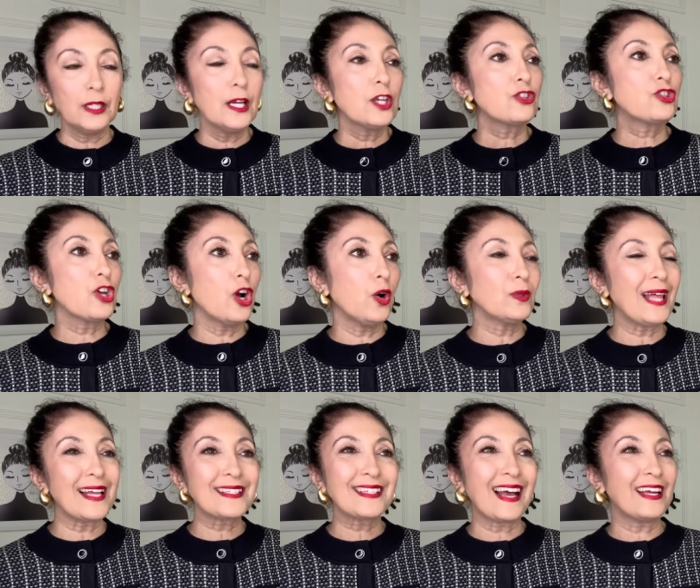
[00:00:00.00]
So
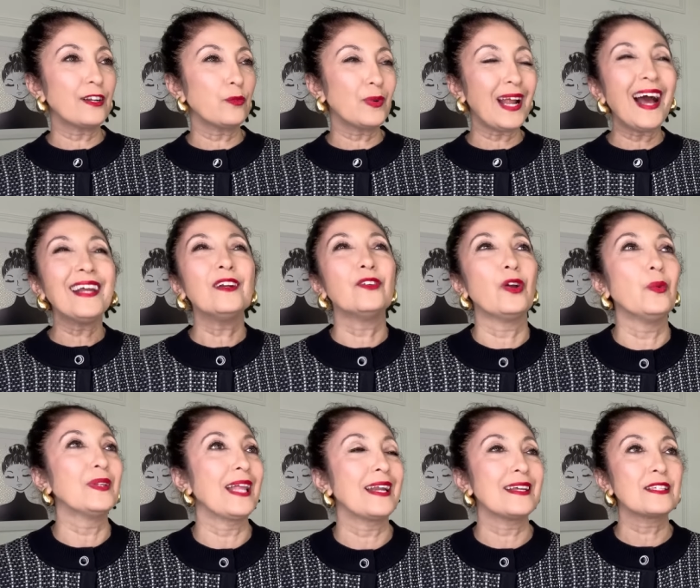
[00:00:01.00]
that's I don't I don't know
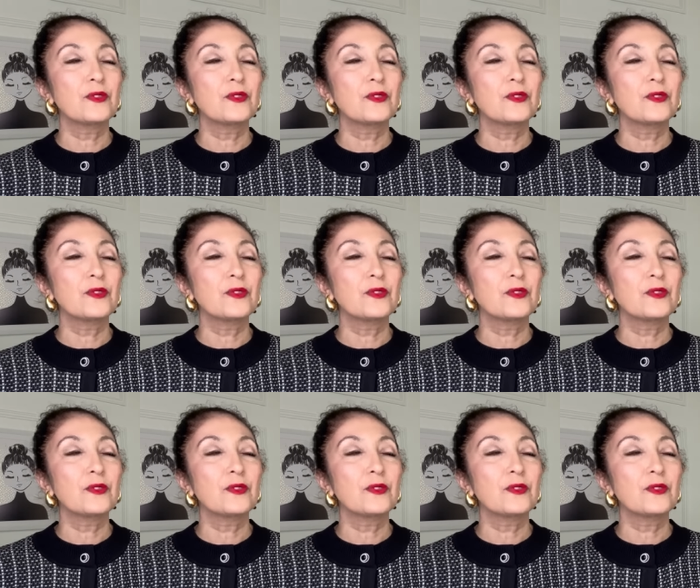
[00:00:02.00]
what that is.